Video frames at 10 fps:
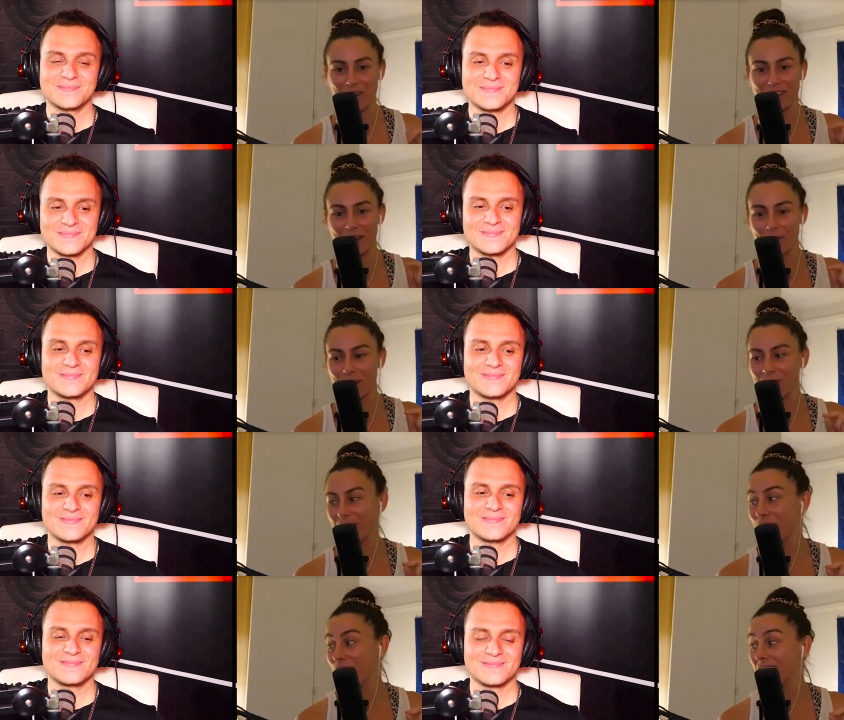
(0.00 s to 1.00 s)
Speaker 1: that really really
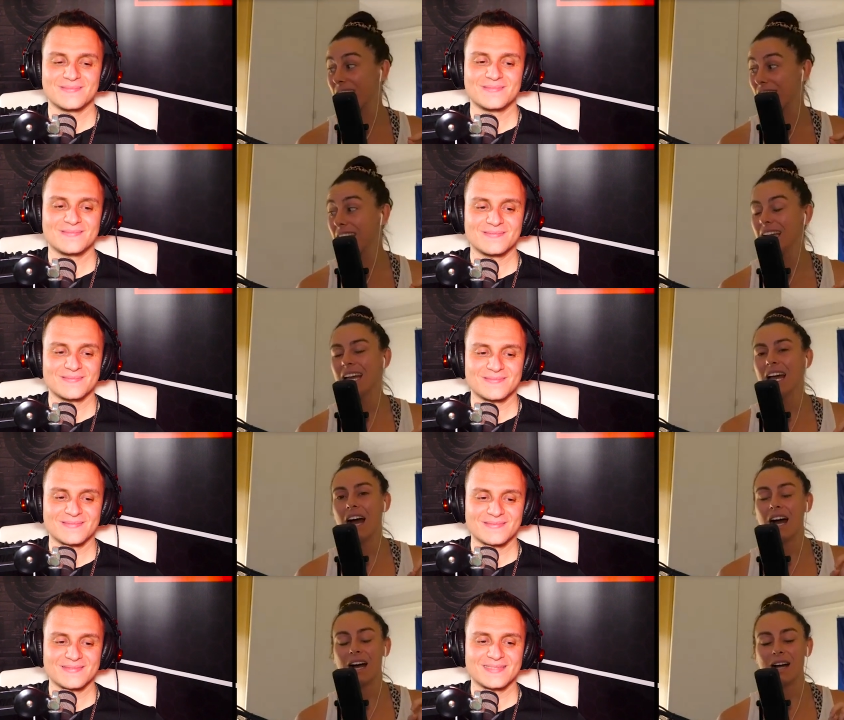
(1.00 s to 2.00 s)
funny,
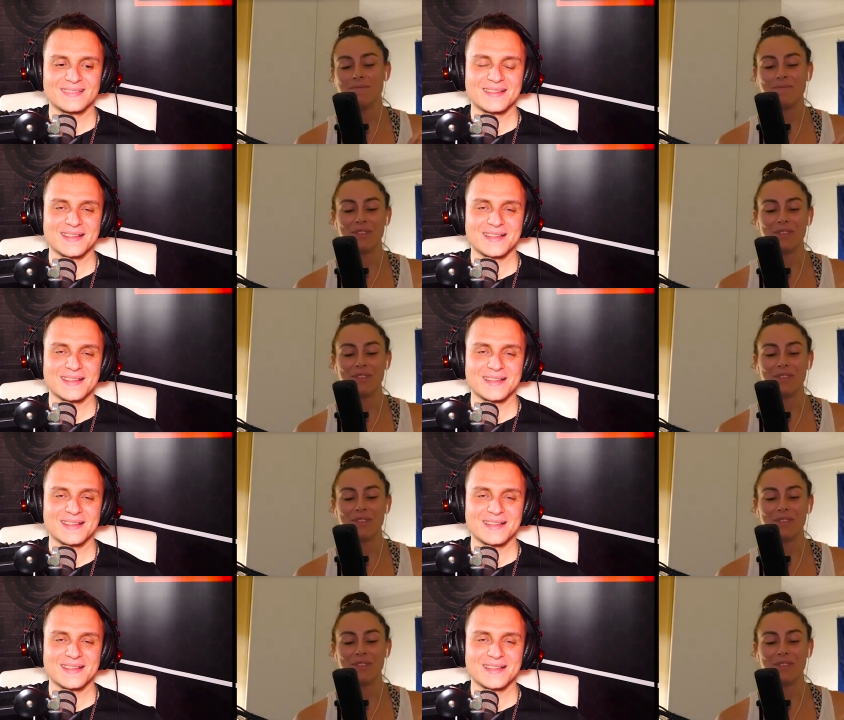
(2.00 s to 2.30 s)
um,